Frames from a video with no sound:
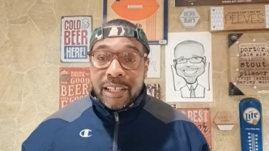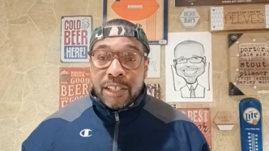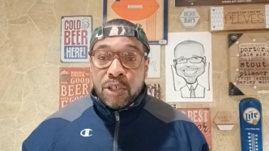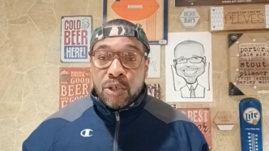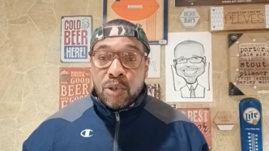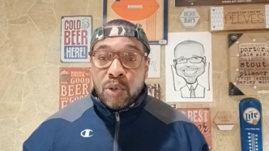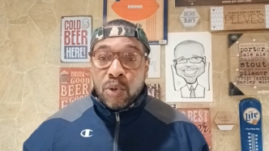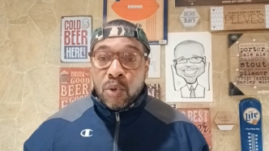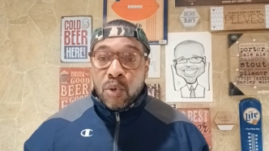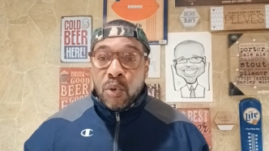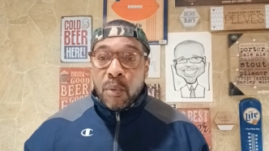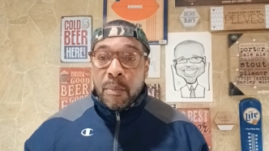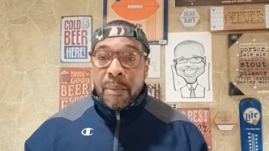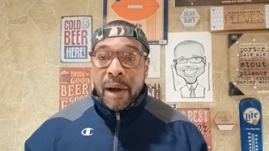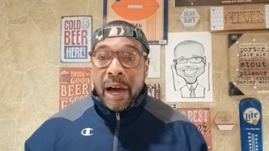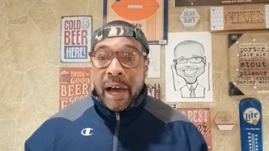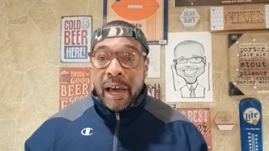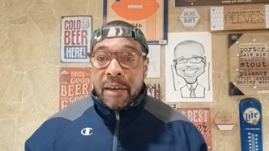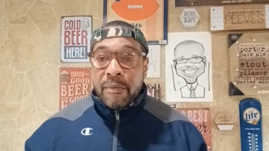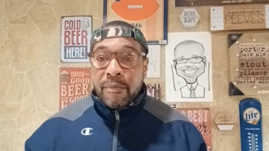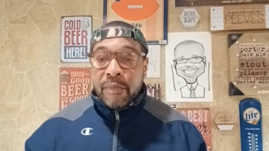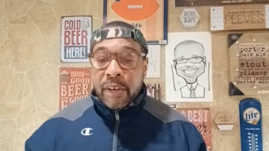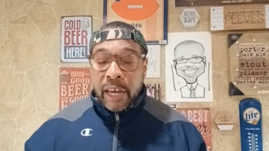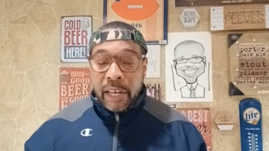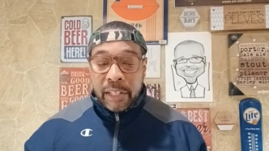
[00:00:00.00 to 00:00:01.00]
to my
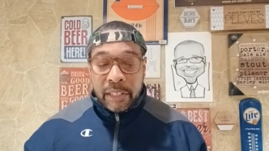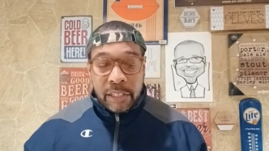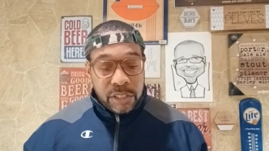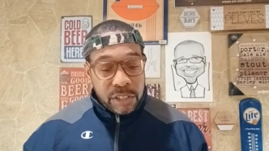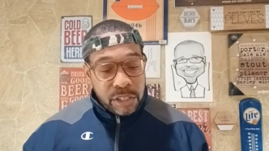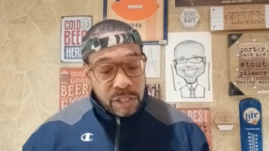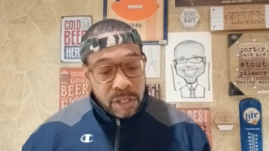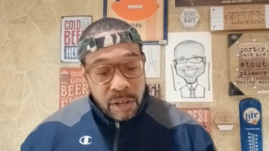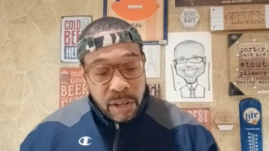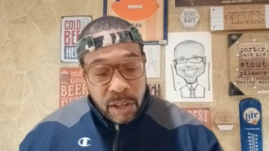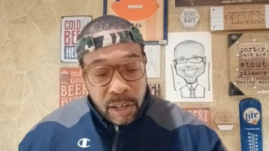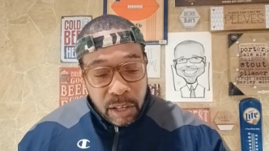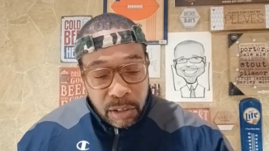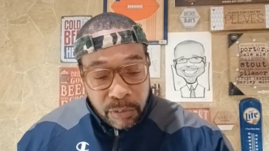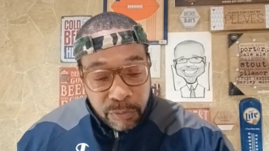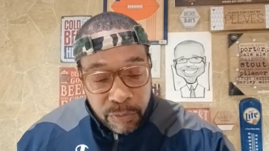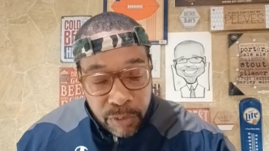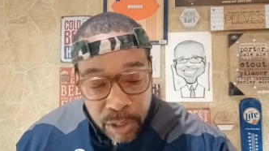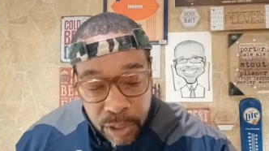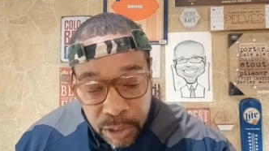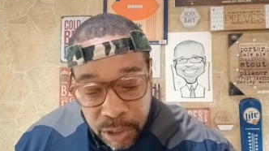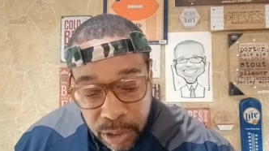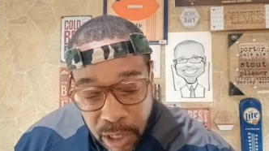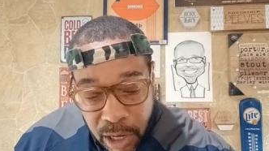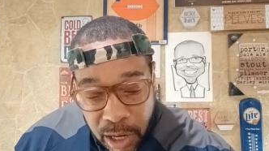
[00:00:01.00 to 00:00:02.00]
advantage.
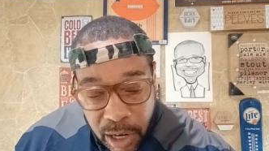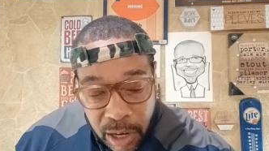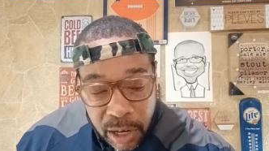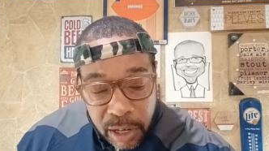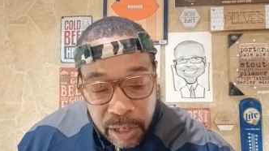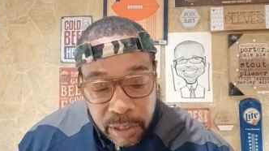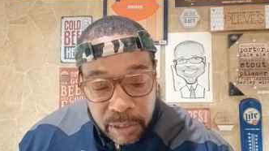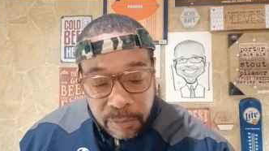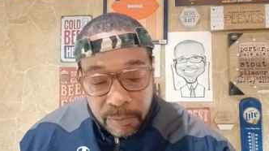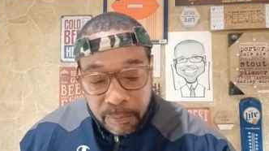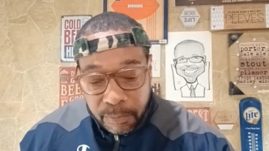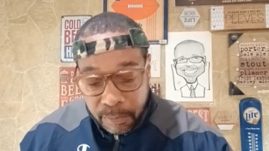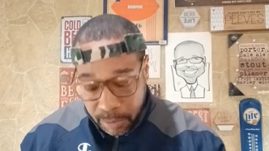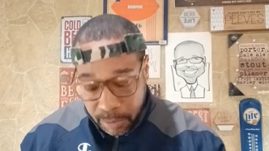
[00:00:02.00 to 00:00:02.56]
First card